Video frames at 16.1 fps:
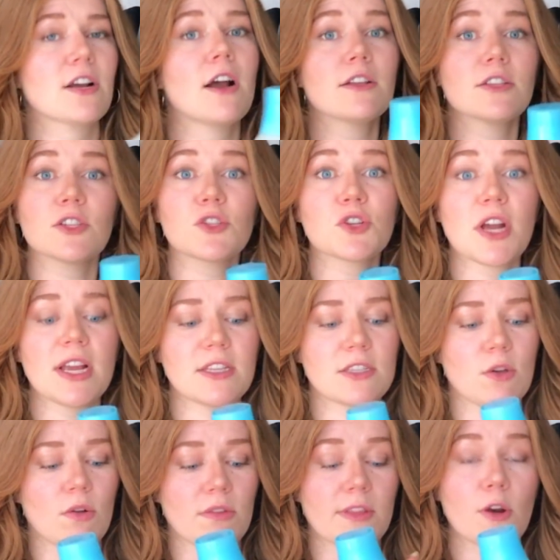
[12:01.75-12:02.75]
a concentrate,
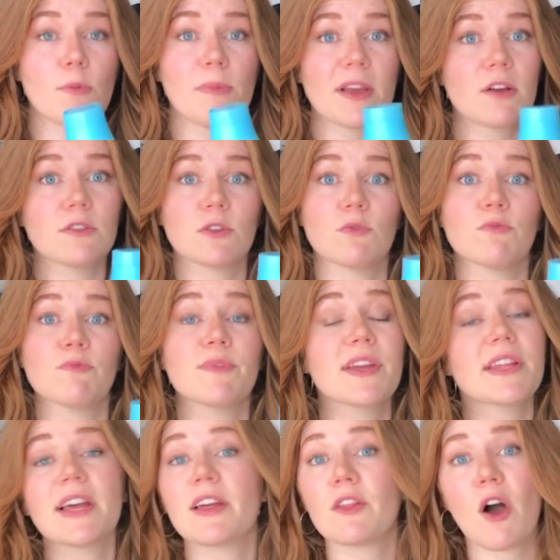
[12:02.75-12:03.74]
so a little bit goes a
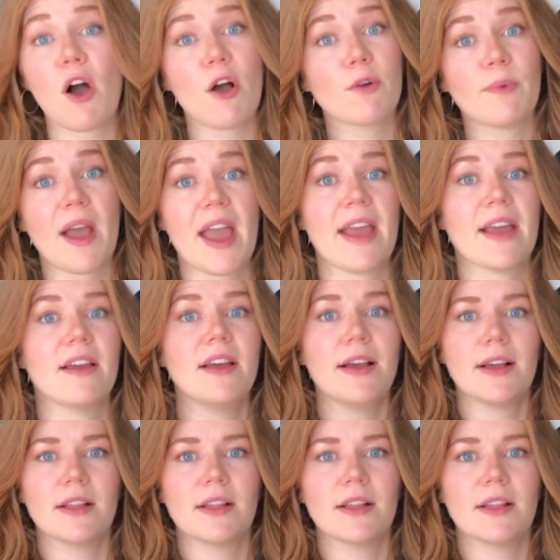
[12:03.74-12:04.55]
really long way.